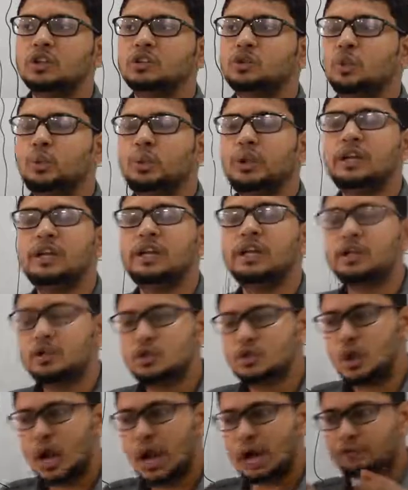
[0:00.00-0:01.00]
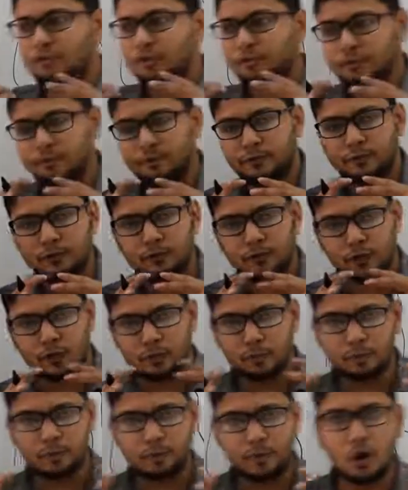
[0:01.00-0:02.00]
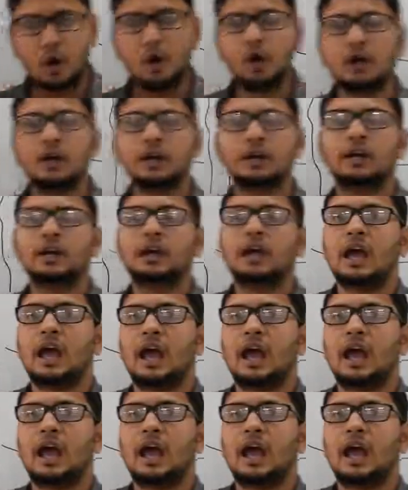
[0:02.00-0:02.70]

So we need to have a block,